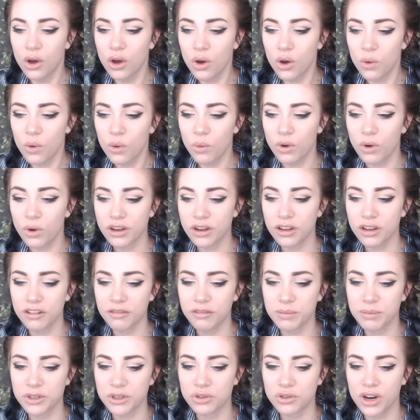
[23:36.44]
What could have
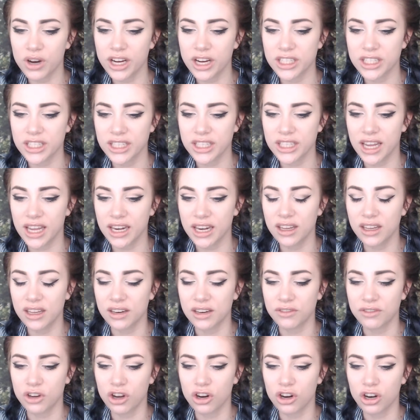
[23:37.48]
been trying to get in
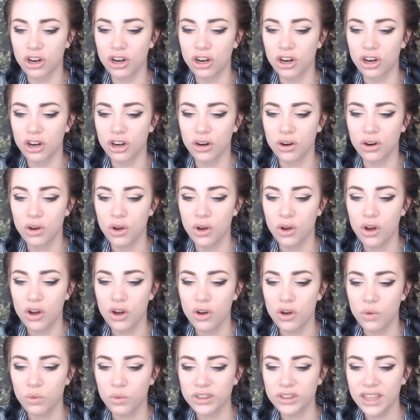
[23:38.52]
if not her?
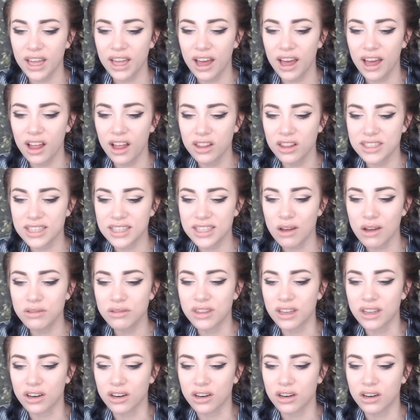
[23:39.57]
What the hell is out
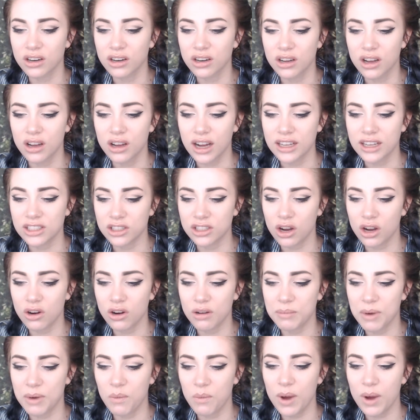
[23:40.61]
there? I saw her on
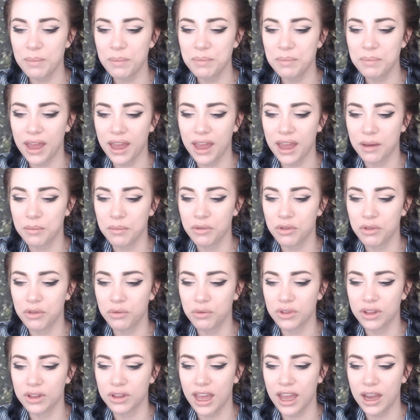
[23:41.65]
my webcam through
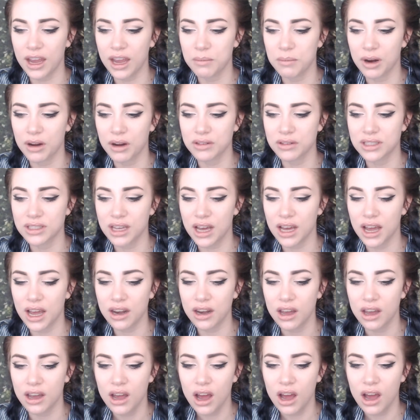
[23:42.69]
the camera outside.
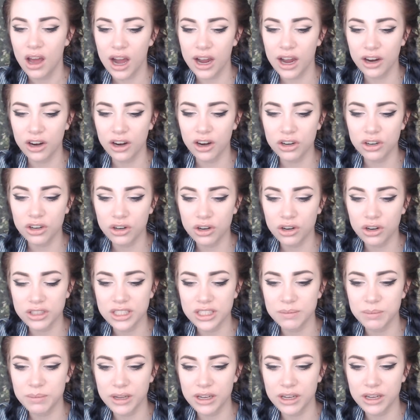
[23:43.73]
I heard her on the
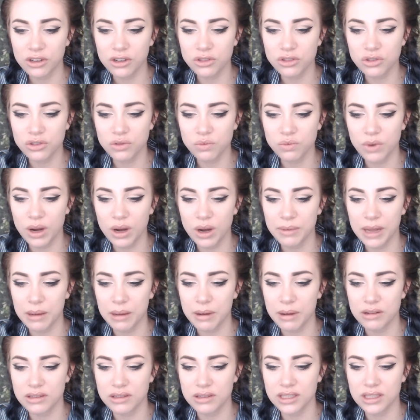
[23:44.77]
speakers through the webcam
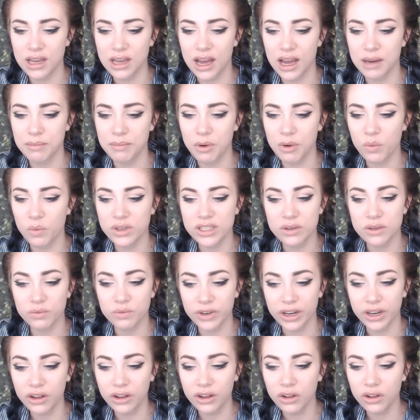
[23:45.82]
outside, but was it
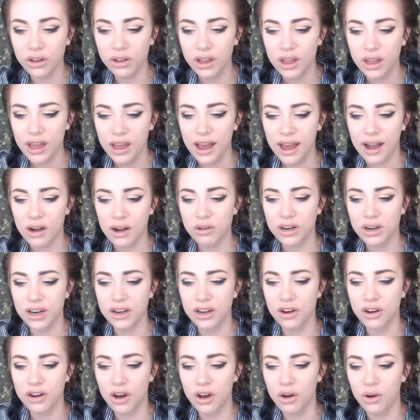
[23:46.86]
real? How could I
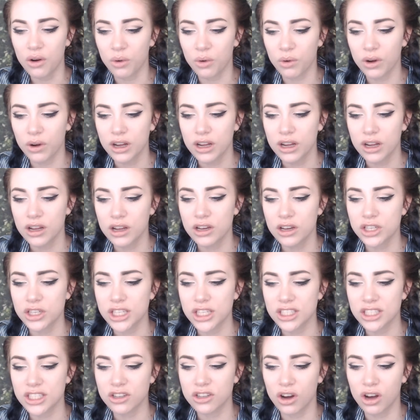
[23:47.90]
know?
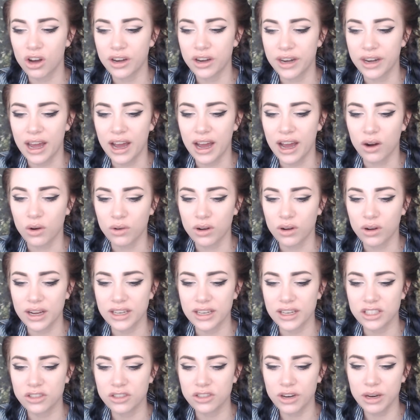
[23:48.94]
She's gone now. I
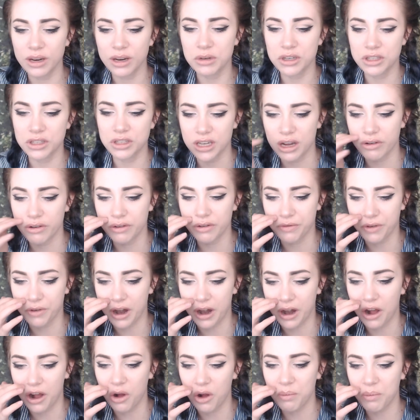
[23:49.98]
screamed and shouted for
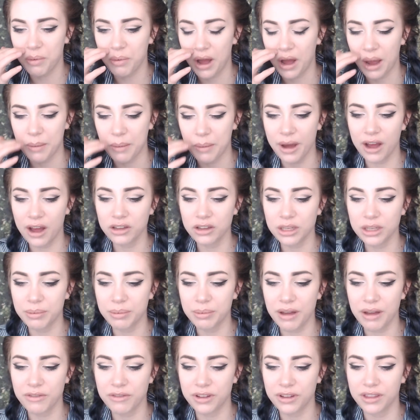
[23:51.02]
help. I piled up
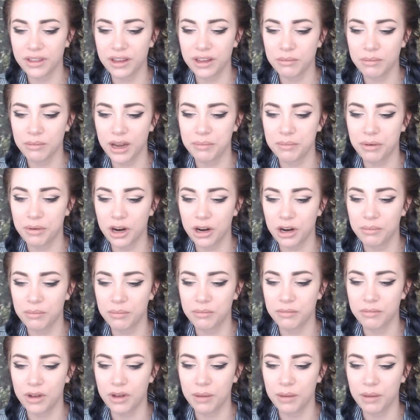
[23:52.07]
everything in my
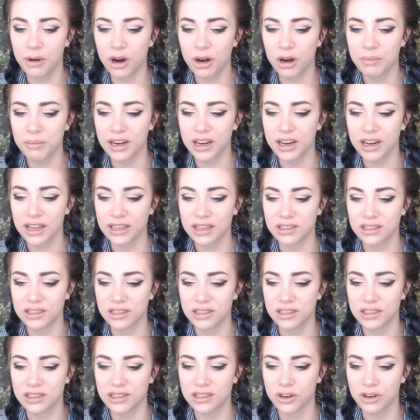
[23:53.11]
apartment against the
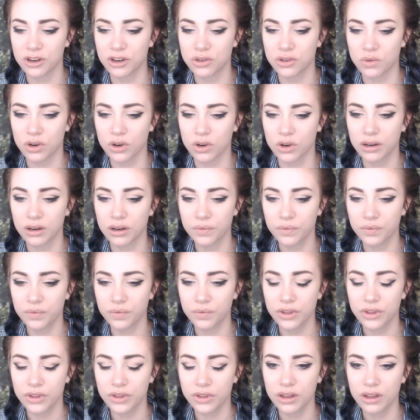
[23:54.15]
front door.
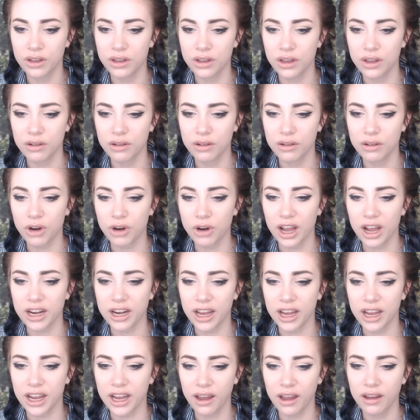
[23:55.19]

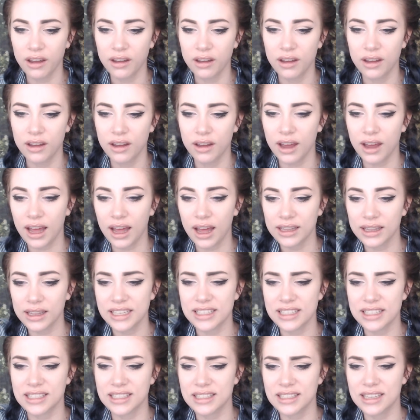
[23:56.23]
Friday. At
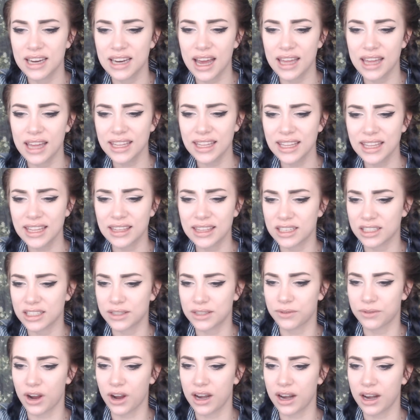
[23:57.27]
least, I think that it's
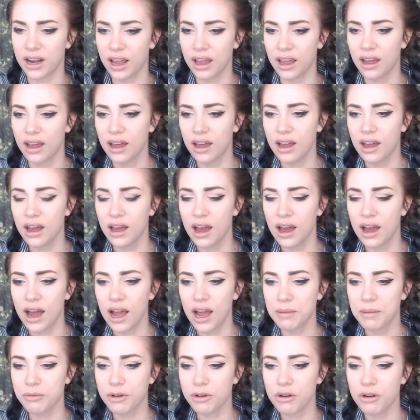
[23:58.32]
Friday. I
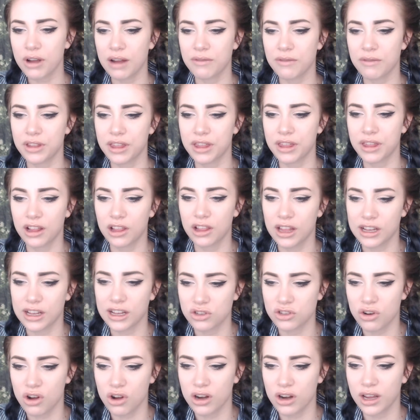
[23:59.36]
broke everything
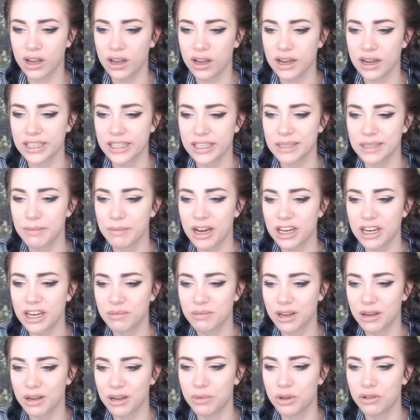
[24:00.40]
electronic. I smashed my
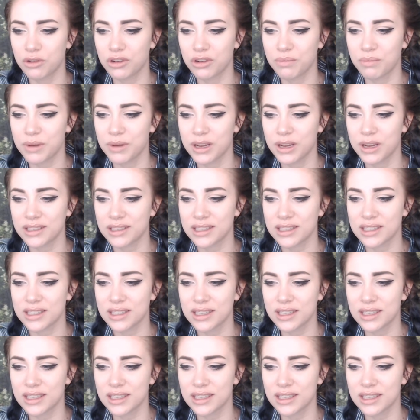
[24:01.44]
computer to pieces.